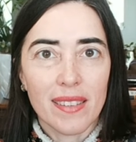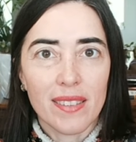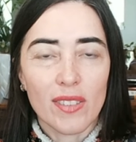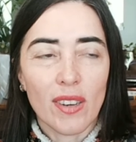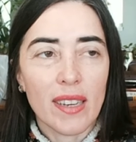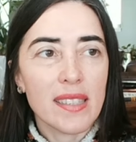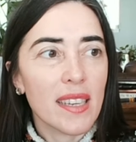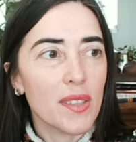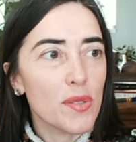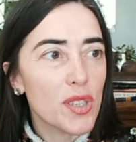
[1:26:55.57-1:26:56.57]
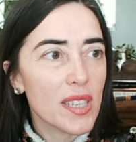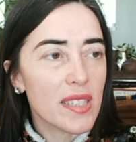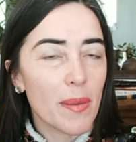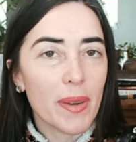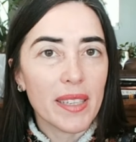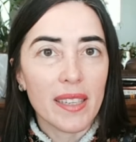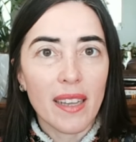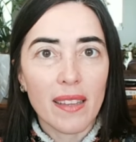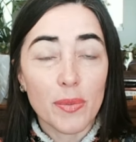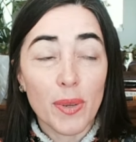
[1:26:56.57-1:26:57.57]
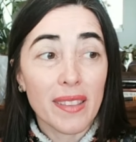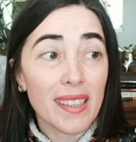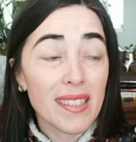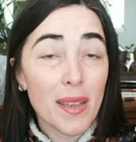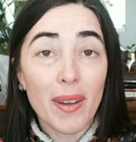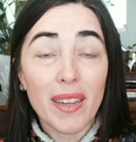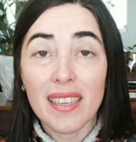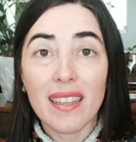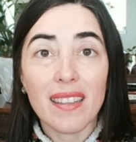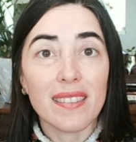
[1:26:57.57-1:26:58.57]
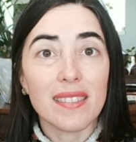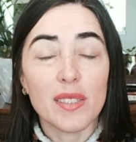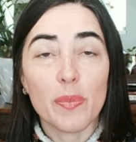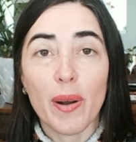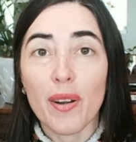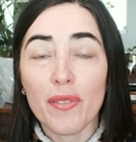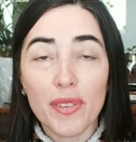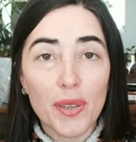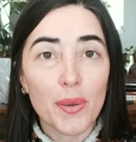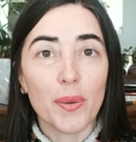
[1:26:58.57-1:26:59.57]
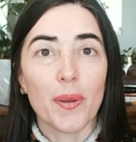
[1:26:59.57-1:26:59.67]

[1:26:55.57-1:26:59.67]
So let's say you judge somebody else. Well, that somebody else is part of you.